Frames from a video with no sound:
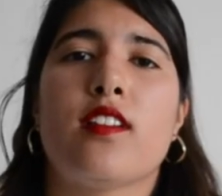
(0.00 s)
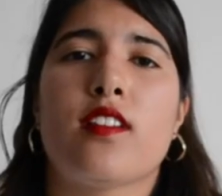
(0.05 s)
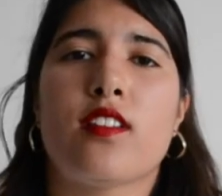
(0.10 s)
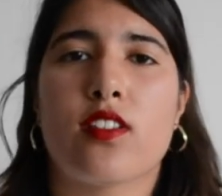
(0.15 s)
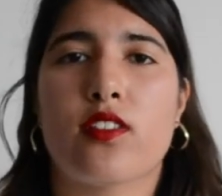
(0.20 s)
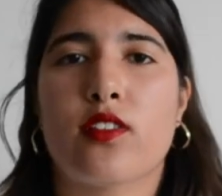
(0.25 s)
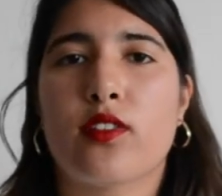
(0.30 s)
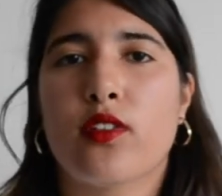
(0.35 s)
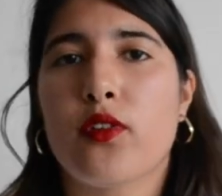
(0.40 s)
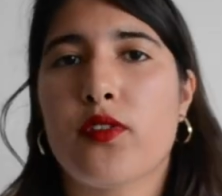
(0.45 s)

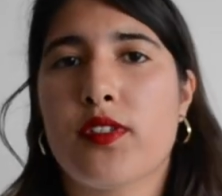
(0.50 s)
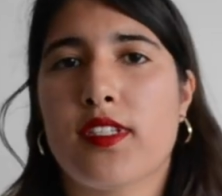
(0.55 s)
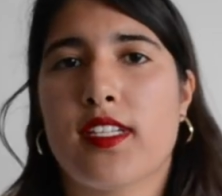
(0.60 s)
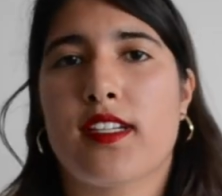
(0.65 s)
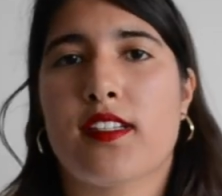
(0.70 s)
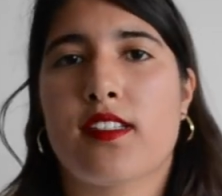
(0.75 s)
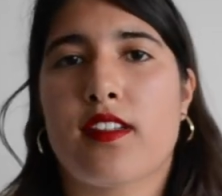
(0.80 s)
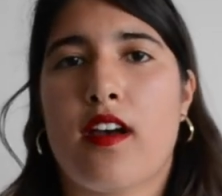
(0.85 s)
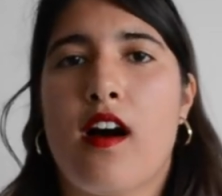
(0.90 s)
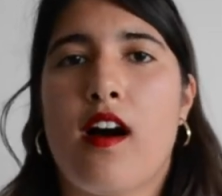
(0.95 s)
To close
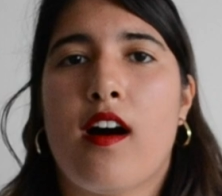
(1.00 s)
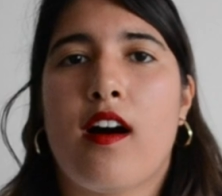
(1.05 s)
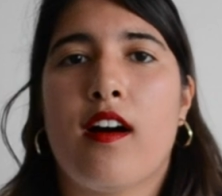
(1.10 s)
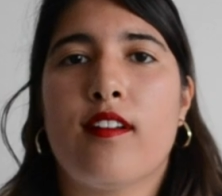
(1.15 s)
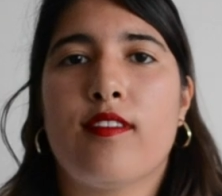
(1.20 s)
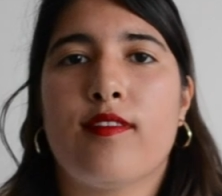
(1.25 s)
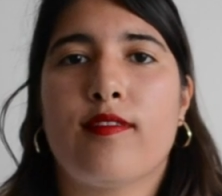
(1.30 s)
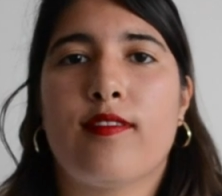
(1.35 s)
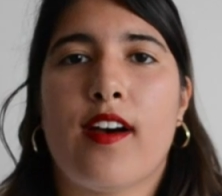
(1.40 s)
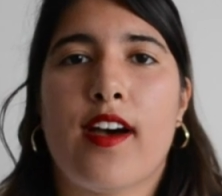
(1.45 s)
things
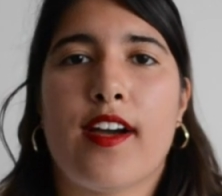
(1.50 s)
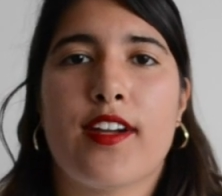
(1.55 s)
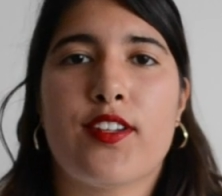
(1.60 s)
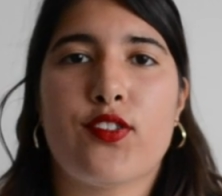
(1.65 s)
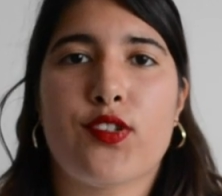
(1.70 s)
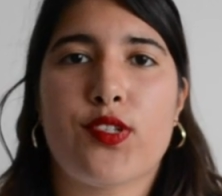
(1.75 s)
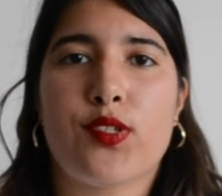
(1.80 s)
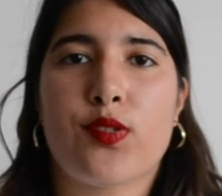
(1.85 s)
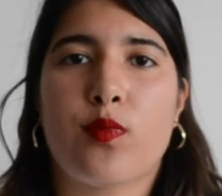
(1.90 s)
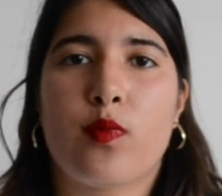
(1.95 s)
off, I
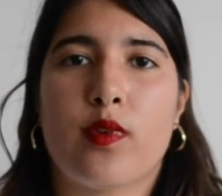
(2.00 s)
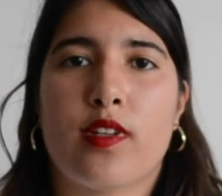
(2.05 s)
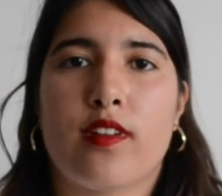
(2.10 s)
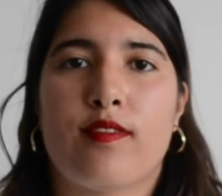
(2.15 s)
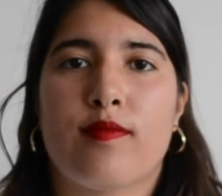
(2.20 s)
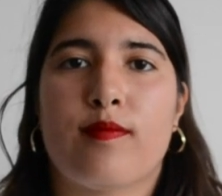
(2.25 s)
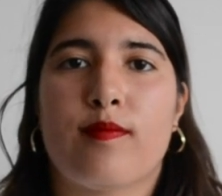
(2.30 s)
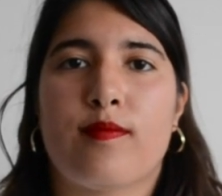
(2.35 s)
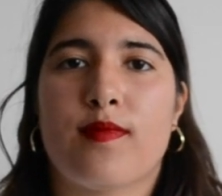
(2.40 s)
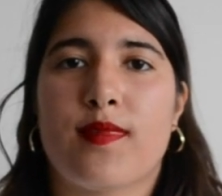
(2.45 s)
just want to
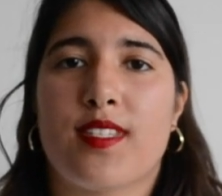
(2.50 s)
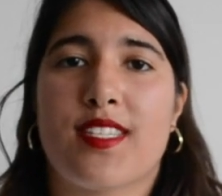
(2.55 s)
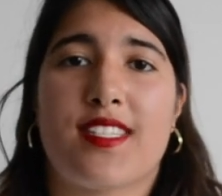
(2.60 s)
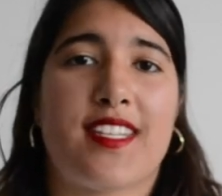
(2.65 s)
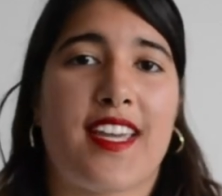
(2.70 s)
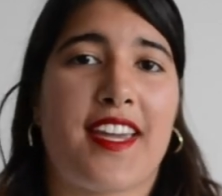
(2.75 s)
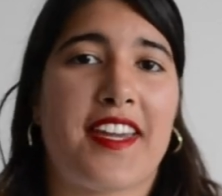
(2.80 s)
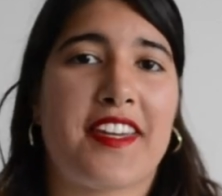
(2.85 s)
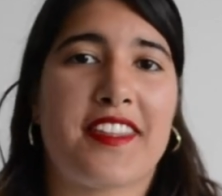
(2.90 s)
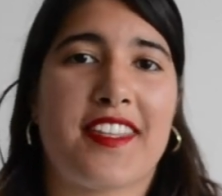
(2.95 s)

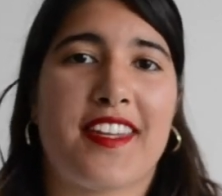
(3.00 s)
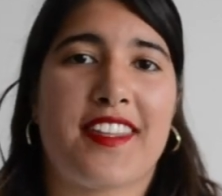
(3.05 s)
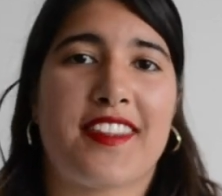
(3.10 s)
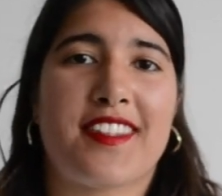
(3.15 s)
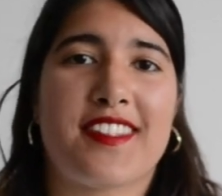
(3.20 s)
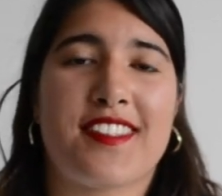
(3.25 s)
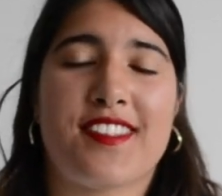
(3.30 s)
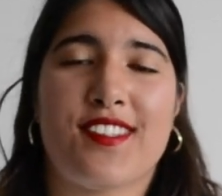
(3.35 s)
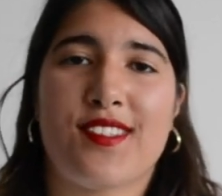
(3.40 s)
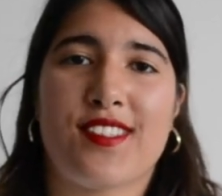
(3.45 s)
say that
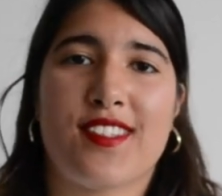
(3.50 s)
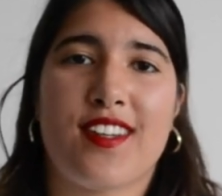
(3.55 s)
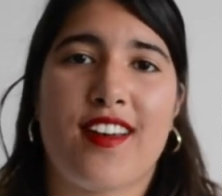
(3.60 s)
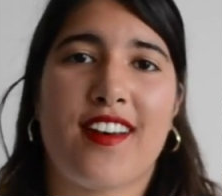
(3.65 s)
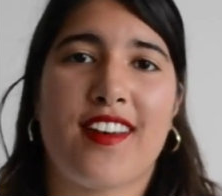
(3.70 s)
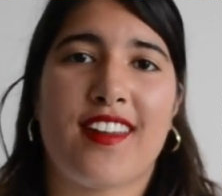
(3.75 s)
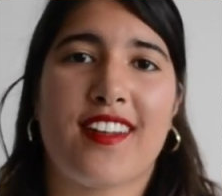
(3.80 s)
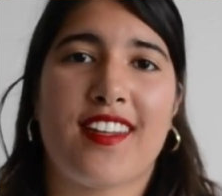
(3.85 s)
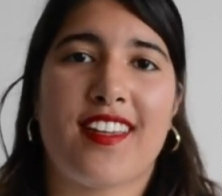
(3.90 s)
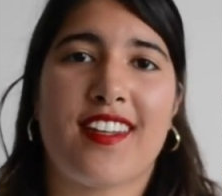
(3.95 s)
this is
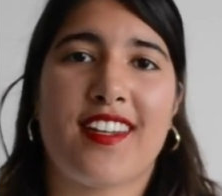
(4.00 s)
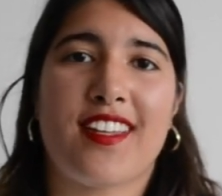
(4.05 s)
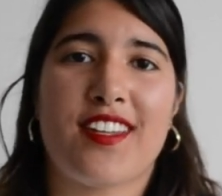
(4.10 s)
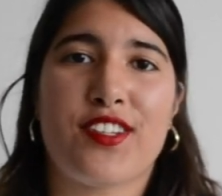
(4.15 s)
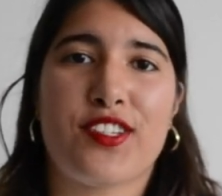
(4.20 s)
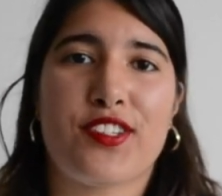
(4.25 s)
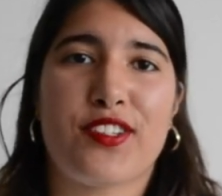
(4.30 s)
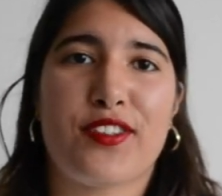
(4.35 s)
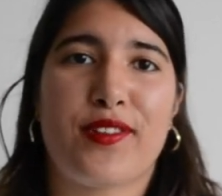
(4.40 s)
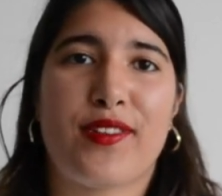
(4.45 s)
not an
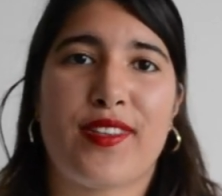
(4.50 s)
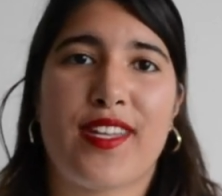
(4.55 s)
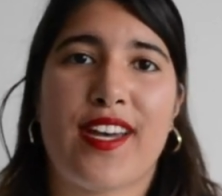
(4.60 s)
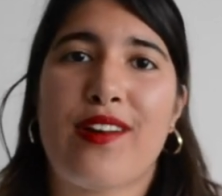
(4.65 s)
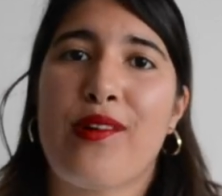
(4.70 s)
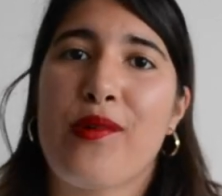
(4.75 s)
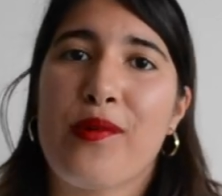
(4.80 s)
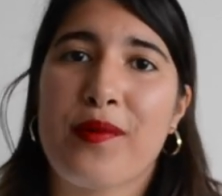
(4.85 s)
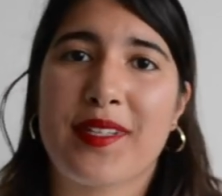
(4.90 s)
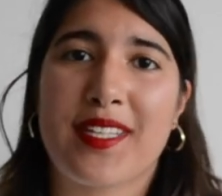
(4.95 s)
issue
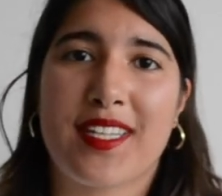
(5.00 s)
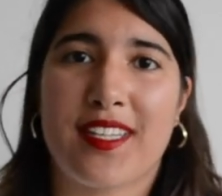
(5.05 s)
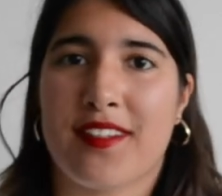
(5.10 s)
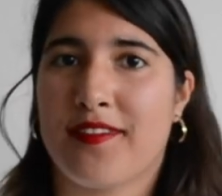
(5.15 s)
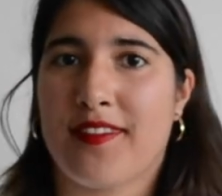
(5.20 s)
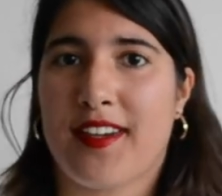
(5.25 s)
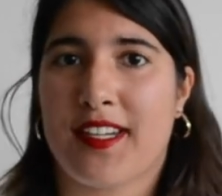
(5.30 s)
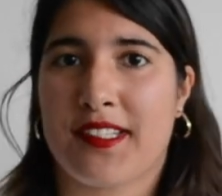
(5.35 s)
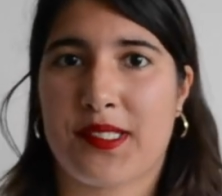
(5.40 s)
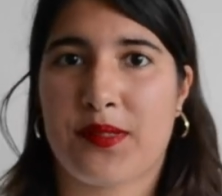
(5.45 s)
that only
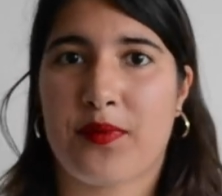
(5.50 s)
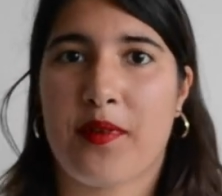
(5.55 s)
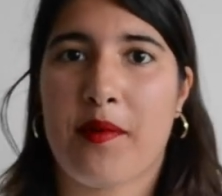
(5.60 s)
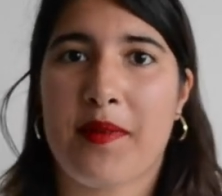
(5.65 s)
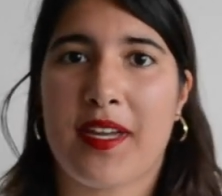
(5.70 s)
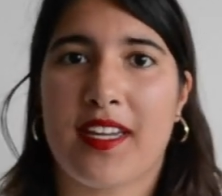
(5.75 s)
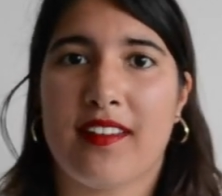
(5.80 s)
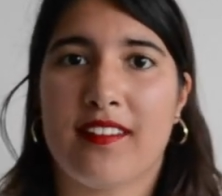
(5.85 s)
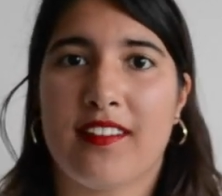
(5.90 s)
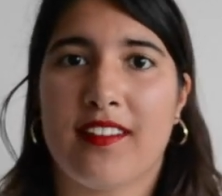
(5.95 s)
affects
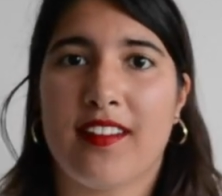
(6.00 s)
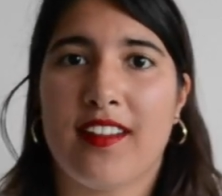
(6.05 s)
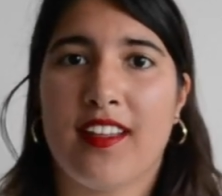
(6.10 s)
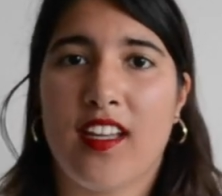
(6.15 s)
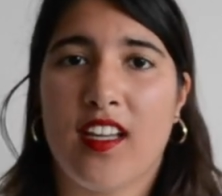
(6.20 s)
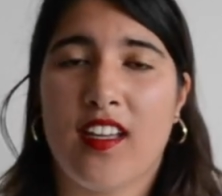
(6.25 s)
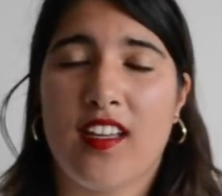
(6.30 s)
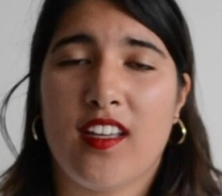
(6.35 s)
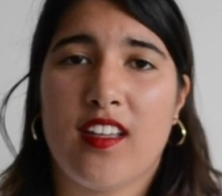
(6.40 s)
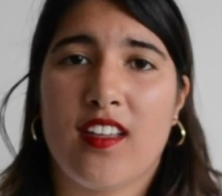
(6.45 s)
women.
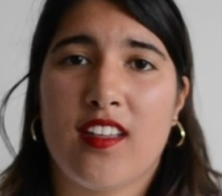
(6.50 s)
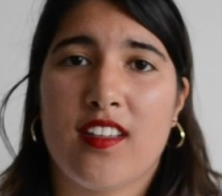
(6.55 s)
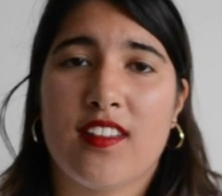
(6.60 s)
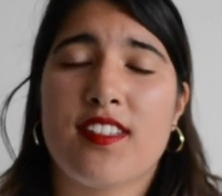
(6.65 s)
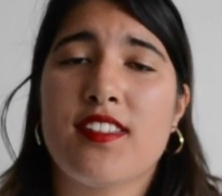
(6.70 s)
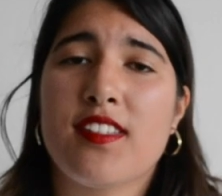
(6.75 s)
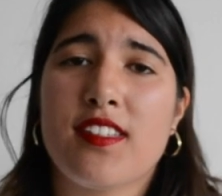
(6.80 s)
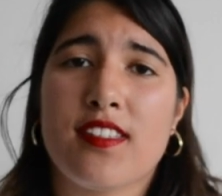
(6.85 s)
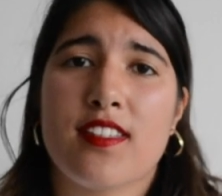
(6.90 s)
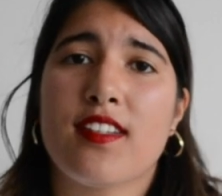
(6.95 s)

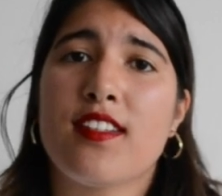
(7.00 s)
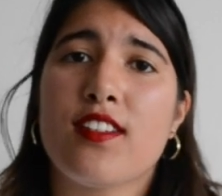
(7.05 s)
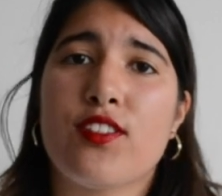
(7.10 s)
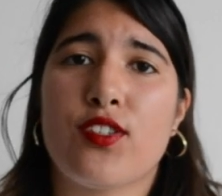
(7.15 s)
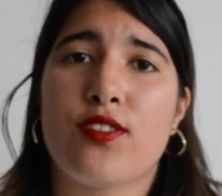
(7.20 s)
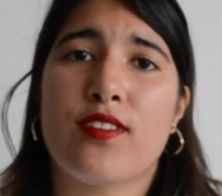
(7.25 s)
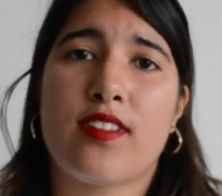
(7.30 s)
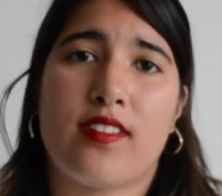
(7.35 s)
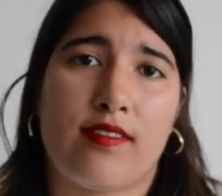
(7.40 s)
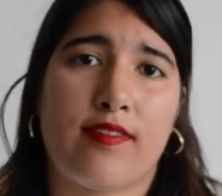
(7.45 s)
This is an
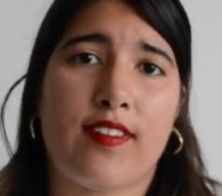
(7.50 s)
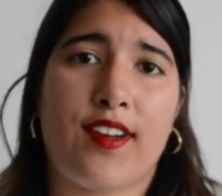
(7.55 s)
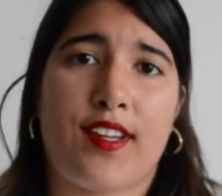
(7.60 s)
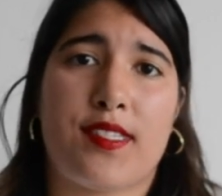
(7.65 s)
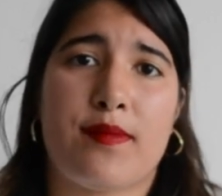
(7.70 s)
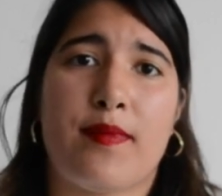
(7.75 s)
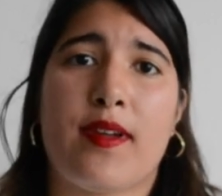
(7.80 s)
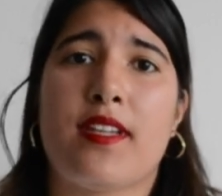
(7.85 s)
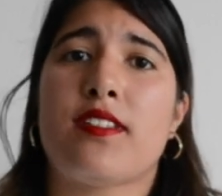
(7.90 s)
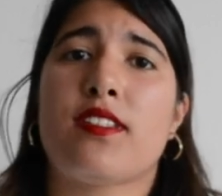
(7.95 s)
issue that
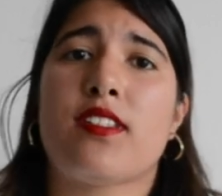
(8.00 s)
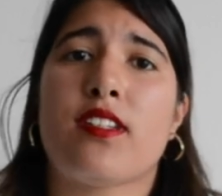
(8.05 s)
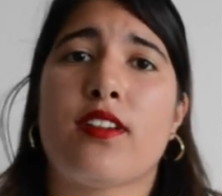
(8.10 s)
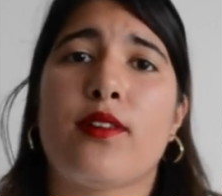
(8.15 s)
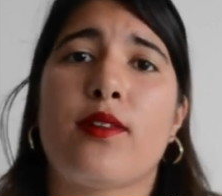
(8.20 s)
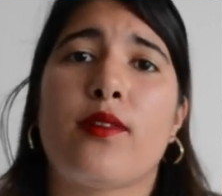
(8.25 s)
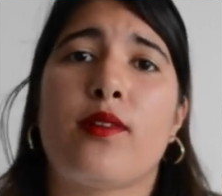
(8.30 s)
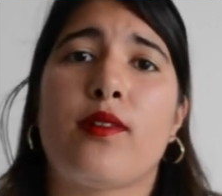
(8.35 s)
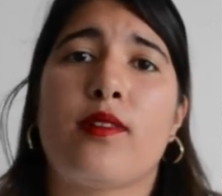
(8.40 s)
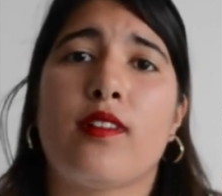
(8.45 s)
affects men too.